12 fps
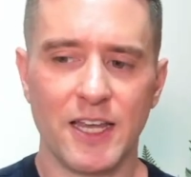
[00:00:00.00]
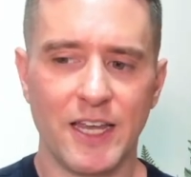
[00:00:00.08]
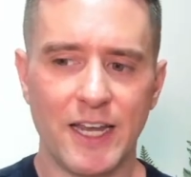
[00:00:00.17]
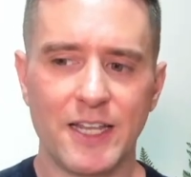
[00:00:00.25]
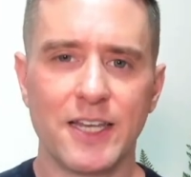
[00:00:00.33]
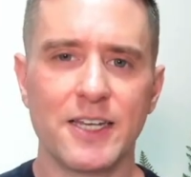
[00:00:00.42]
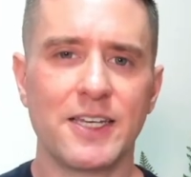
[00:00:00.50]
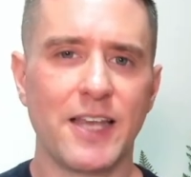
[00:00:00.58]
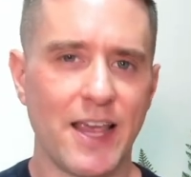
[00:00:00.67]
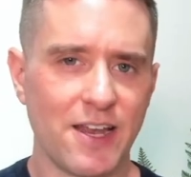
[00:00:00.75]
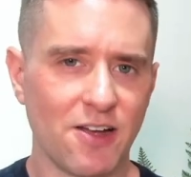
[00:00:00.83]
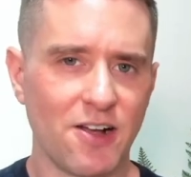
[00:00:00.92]
it can
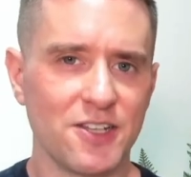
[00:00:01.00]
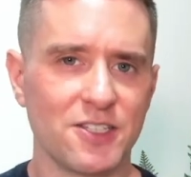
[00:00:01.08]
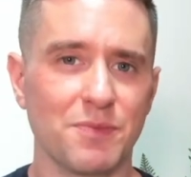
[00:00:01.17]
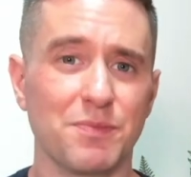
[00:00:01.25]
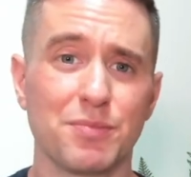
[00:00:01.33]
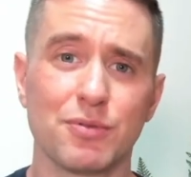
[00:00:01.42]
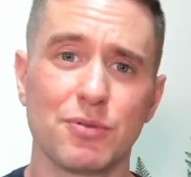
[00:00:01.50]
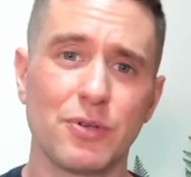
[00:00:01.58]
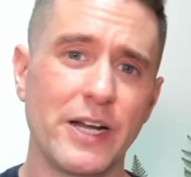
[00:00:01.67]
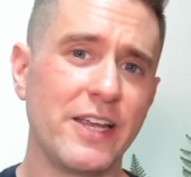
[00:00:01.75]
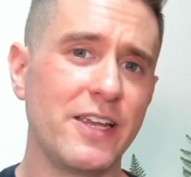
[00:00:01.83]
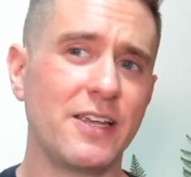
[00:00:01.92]
take on some
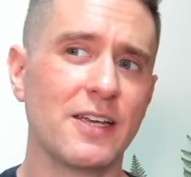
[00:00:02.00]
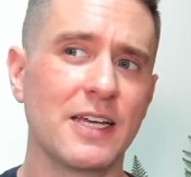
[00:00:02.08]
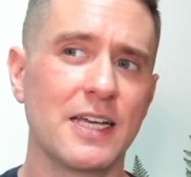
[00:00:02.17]
pretty